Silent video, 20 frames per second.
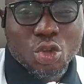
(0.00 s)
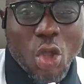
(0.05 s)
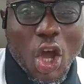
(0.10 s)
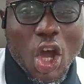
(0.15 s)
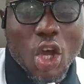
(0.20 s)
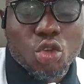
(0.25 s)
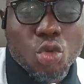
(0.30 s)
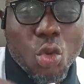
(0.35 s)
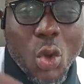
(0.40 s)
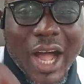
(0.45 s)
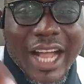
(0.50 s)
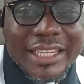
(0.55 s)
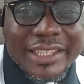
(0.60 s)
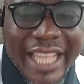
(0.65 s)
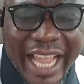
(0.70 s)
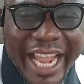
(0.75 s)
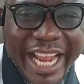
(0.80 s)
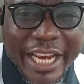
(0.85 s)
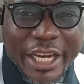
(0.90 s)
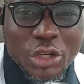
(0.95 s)
Those who are
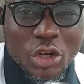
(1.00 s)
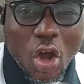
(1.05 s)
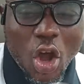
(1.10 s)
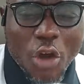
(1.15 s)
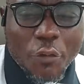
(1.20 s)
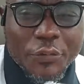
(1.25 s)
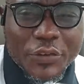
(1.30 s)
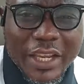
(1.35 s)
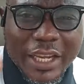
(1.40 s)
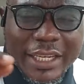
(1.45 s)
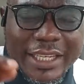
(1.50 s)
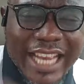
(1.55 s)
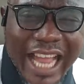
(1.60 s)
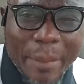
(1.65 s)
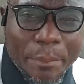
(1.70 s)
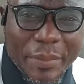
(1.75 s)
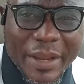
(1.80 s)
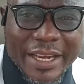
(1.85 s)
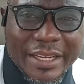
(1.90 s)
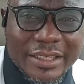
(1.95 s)
dying of
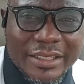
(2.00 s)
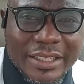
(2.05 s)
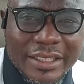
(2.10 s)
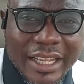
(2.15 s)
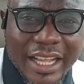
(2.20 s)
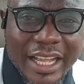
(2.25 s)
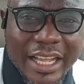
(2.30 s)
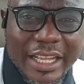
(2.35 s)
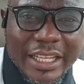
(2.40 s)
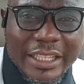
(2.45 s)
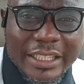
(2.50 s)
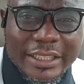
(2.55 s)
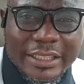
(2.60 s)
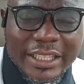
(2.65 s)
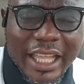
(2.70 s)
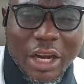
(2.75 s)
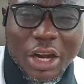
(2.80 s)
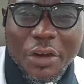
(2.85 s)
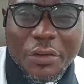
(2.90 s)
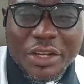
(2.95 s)
kidnapping,
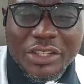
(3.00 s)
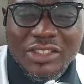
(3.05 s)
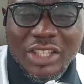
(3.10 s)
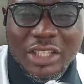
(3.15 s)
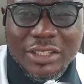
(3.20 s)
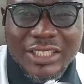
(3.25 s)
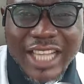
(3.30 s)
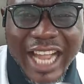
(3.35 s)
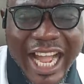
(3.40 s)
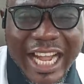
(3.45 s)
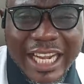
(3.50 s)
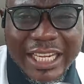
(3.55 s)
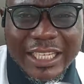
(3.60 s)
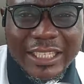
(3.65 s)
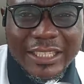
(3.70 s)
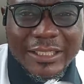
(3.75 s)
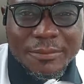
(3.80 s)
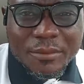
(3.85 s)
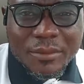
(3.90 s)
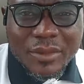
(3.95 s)
terrorist
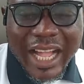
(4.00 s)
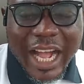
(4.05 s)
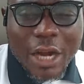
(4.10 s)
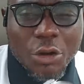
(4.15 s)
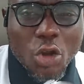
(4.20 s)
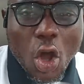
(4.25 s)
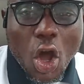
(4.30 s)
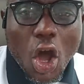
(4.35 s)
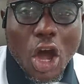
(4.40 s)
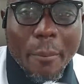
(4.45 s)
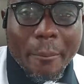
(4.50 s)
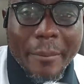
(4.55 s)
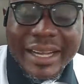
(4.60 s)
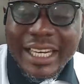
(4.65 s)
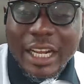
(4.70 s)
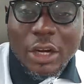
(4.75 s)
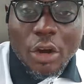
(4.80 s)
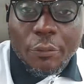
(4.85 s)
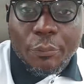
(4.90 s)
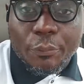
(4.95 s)
attack, and all
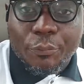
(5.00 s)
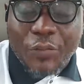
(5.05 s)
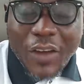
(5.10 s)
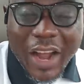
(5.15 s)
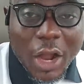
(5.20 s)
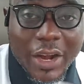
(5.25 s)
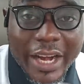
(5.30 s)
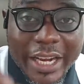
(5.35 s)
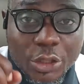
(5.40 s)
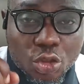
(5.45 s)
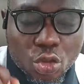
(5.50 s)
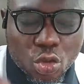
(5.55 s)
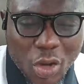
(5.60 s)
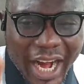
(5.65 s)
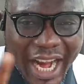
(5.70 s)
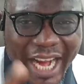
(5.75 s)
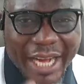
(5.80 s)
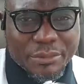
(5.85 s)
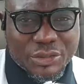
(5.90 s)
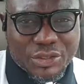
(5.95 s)
manner of violent
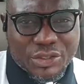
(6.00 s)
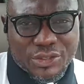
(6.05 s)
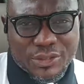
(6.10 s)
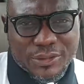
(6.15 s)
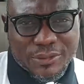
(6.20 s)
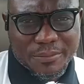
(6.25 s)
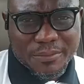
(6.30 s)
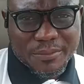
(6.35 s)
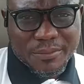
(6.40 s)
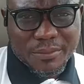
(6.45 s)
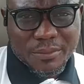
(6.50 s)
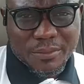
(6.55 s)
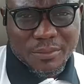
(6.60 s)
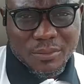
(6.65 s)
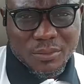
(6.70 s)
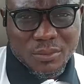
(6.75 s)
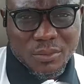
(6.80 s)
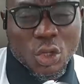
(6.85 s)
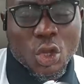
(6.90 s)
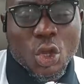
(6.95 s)
crimes.
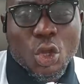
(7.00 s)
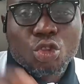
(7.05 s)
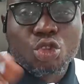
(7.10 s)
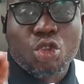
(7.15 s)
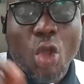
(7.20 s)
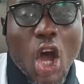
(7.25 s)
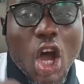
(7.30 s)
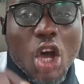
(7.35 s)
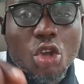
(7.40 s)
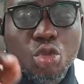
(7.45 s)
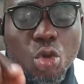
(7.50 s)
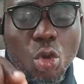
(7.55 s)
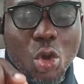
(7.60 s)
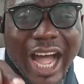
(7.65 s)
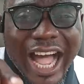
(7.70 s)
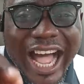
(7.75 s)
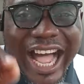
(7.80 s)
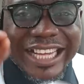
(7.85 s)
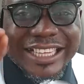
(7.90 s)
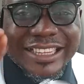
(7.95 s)
those
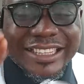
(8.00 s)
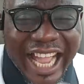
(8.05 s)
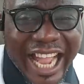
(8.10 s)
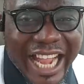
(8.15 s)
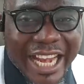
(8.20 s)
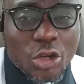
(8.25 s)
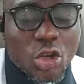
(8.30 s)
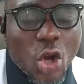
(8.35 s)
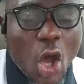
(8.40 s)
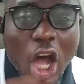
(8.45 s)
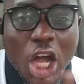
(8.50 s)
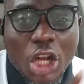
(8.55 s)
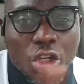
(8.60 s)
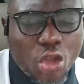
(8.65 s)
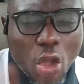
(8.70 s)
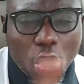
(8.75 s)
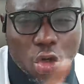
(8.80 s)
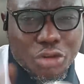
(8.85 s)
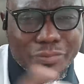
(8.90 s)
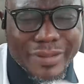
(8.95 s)
who are dying
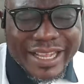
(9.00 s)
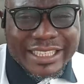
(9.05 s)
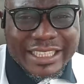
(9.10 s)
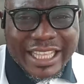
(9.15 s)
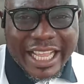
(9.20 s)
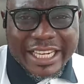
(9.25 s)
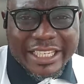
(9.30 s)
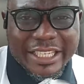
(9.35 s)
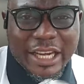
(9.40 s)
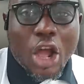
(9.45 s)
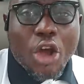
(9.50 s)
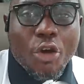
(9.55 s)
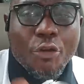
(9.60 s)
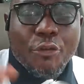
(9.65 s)
undocumented